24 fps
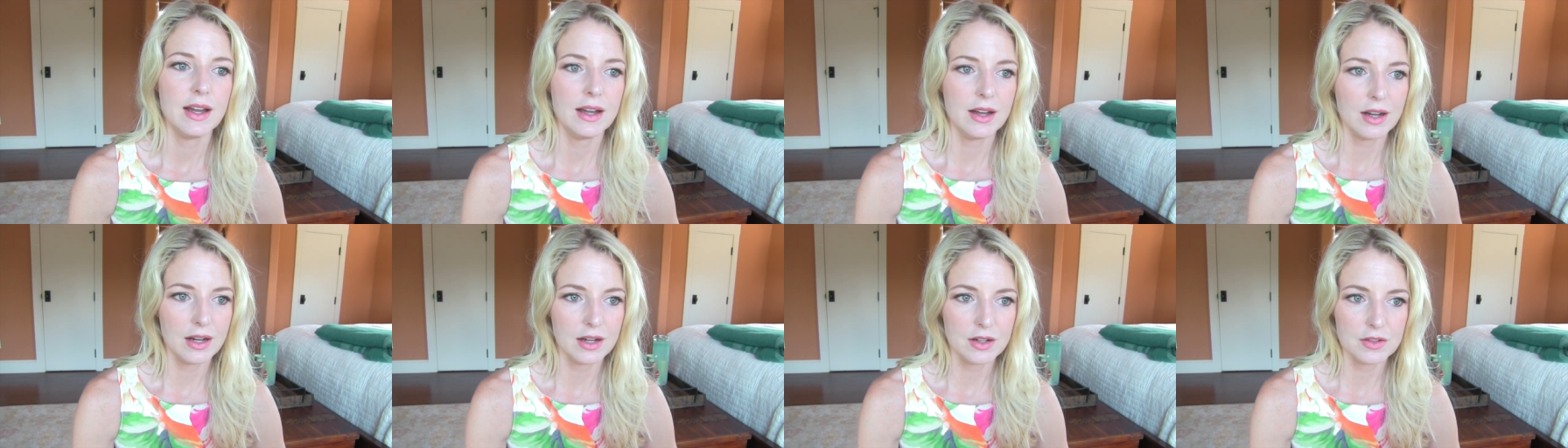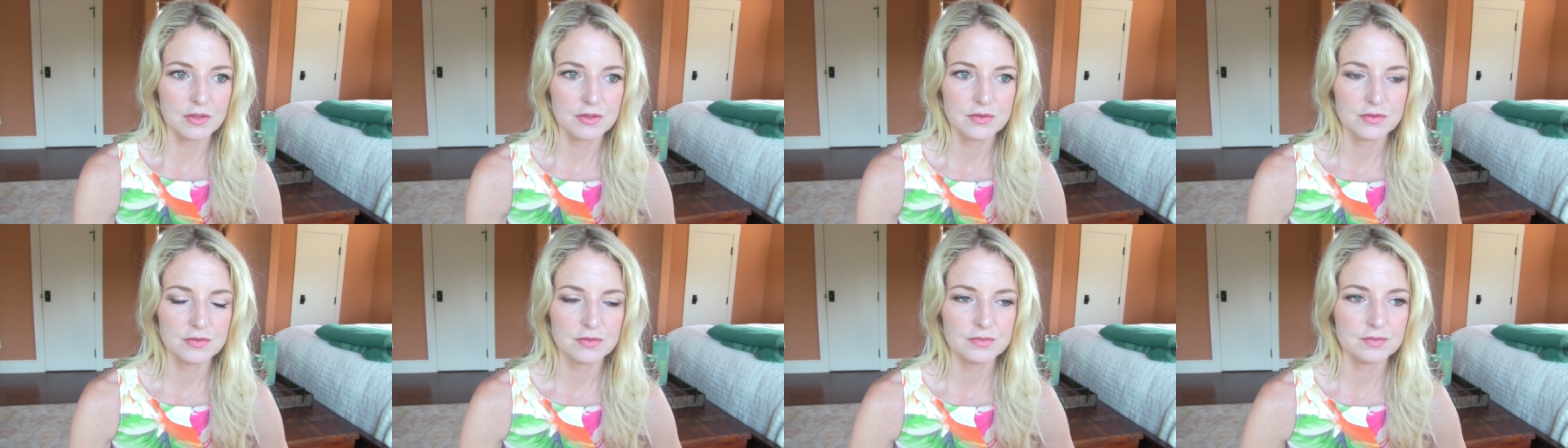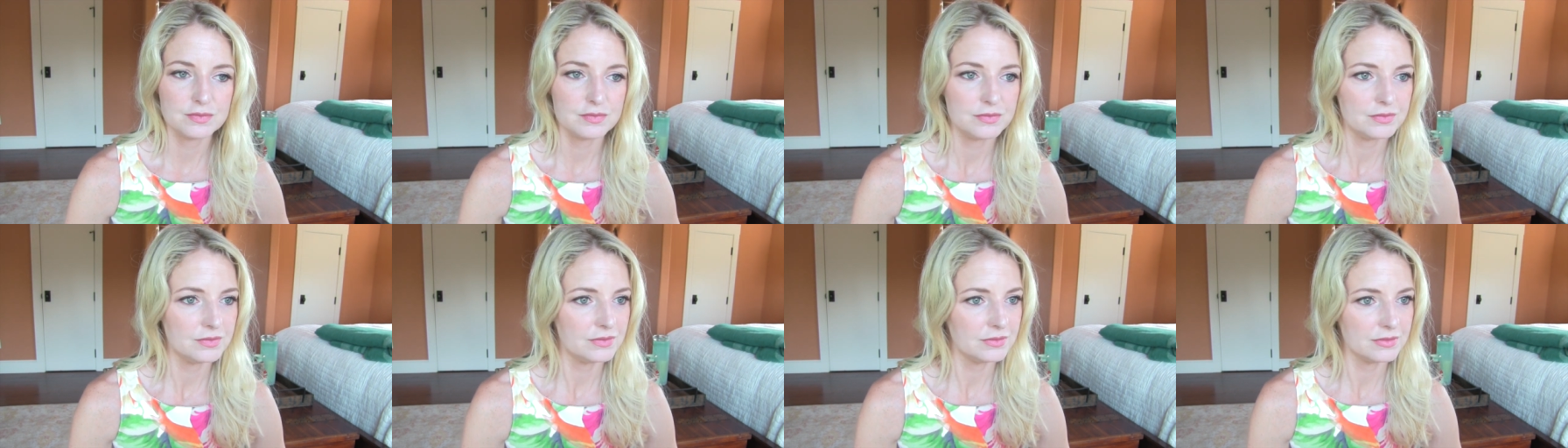Uh,
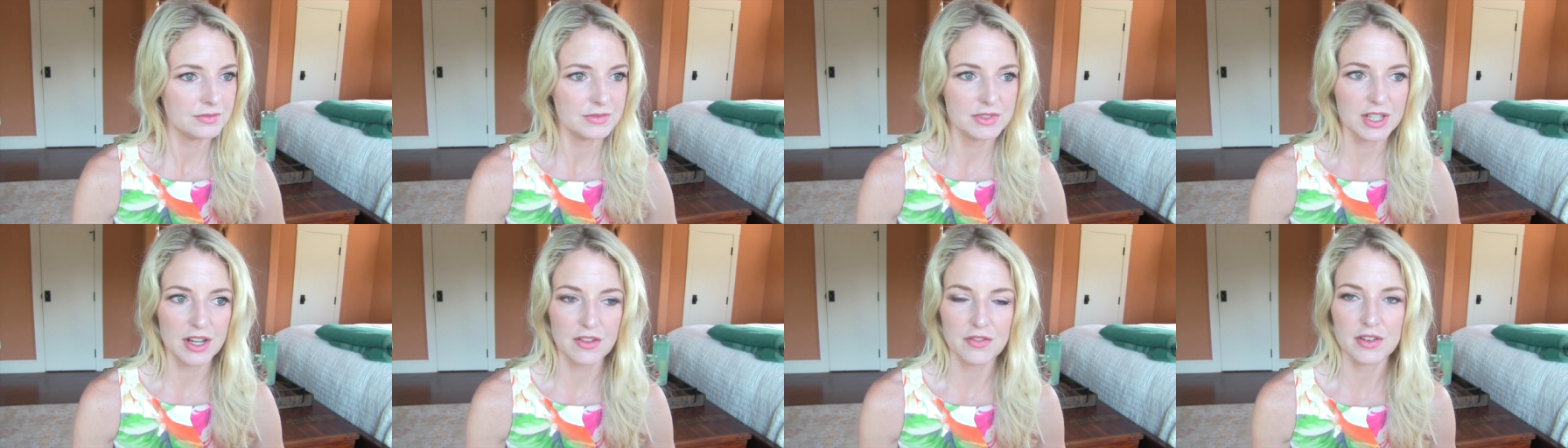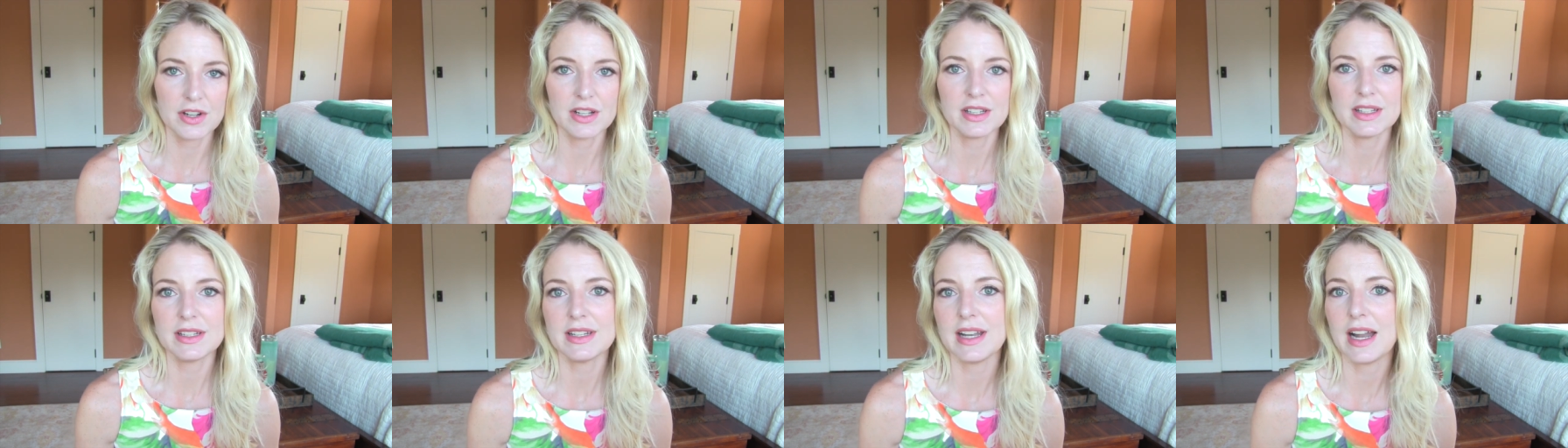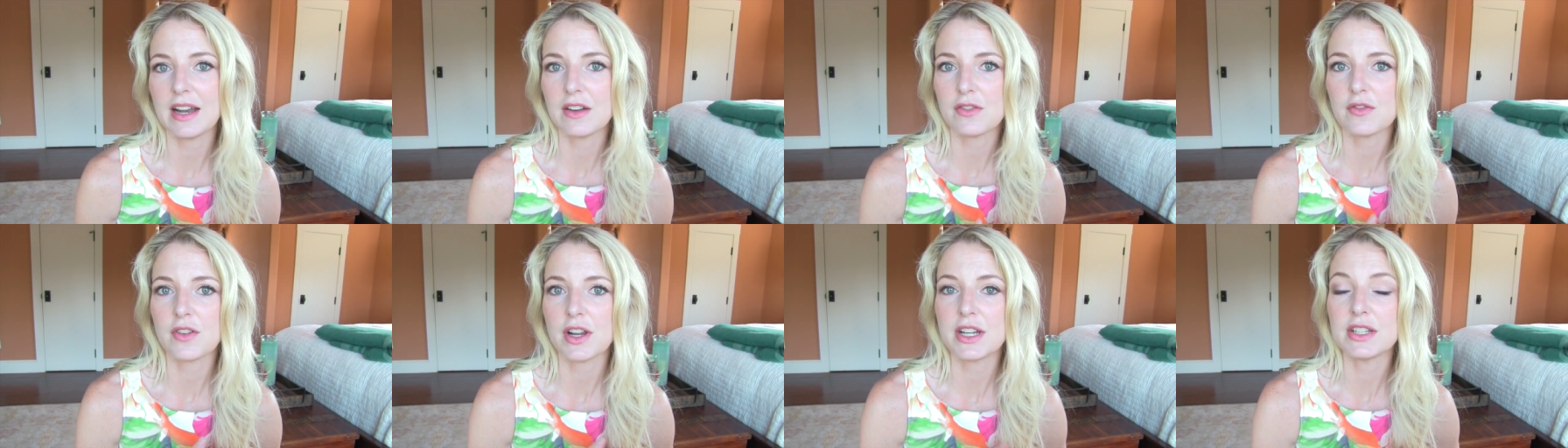definitely
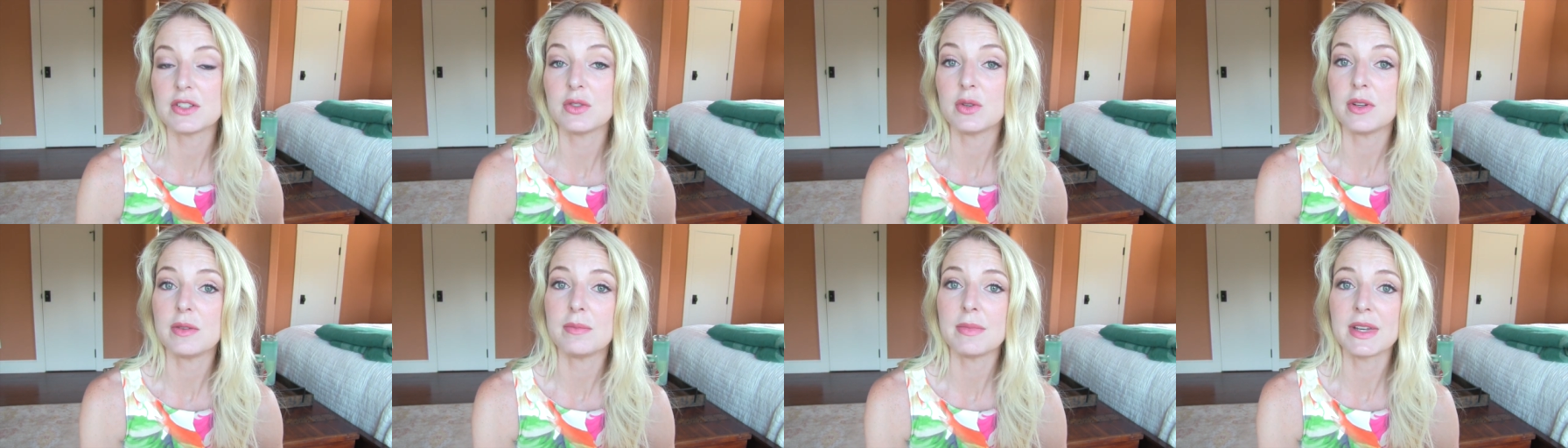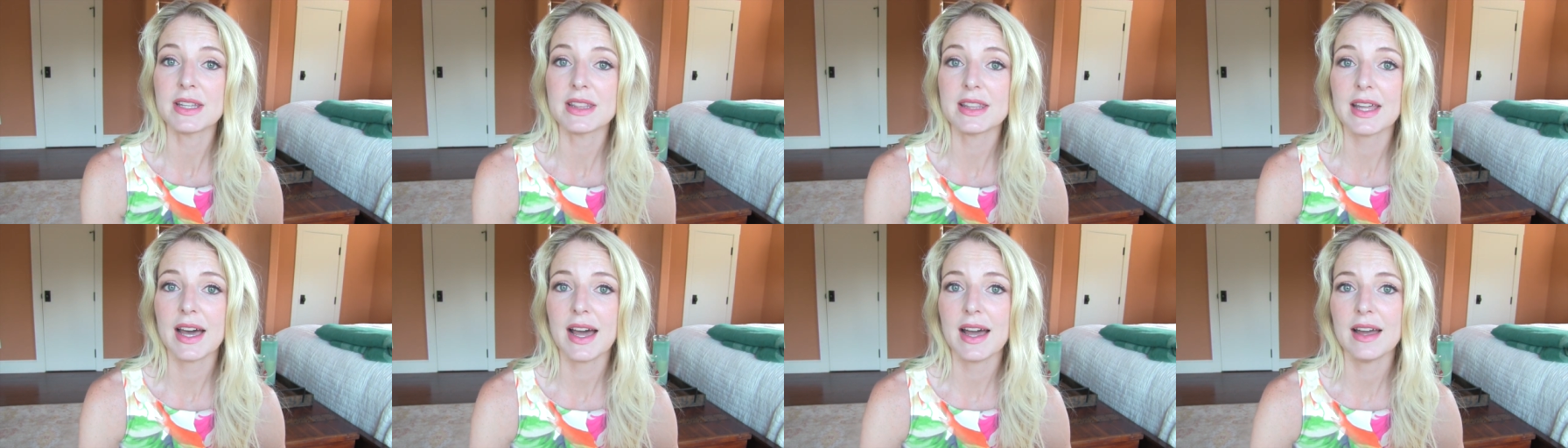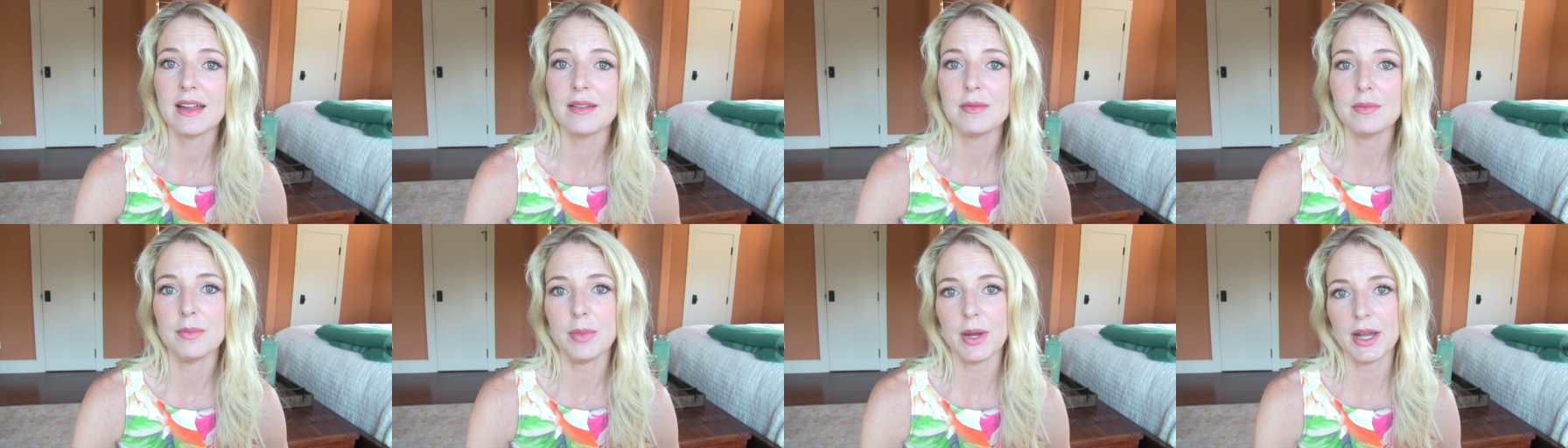not afraid to admit
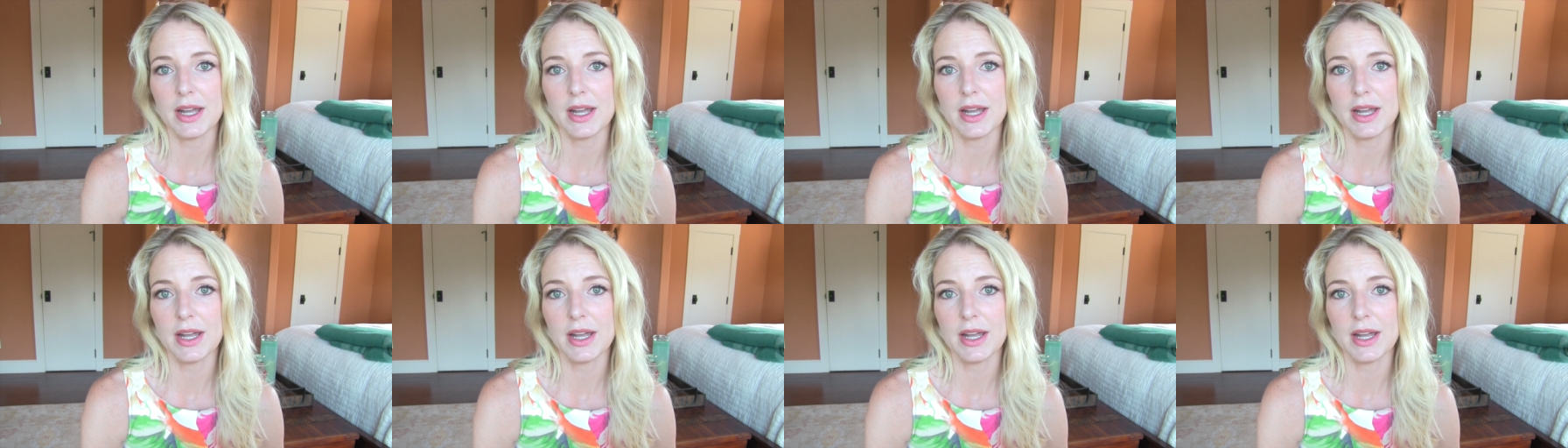that,